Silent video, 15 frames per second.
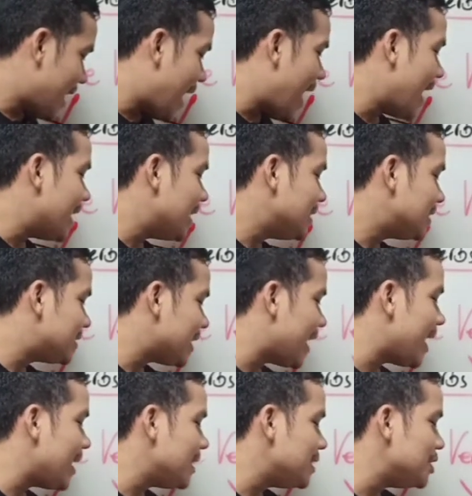I
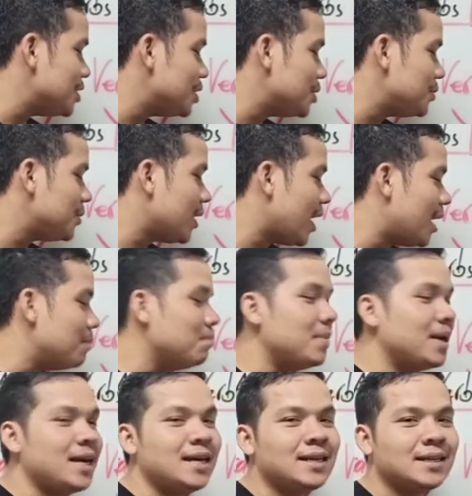send you a
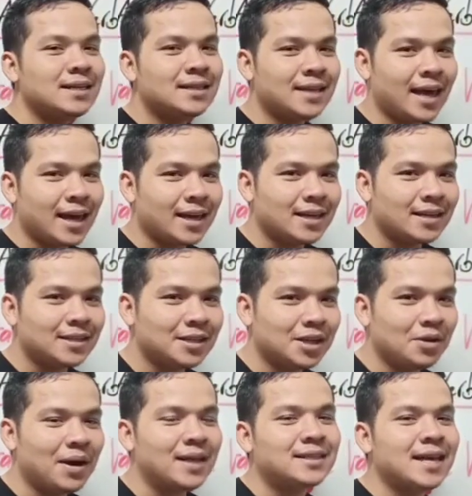message,
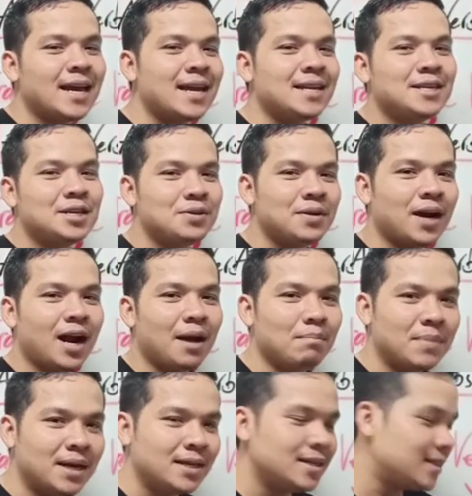you know, I send you a
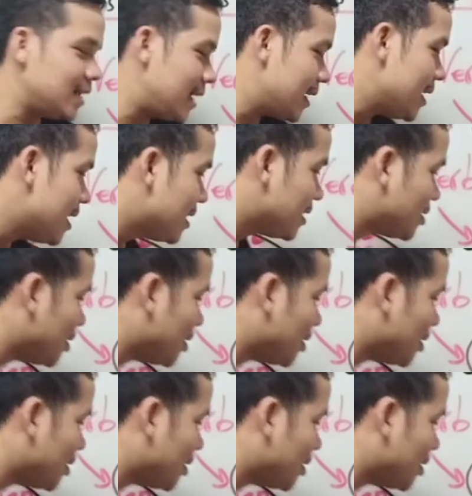message.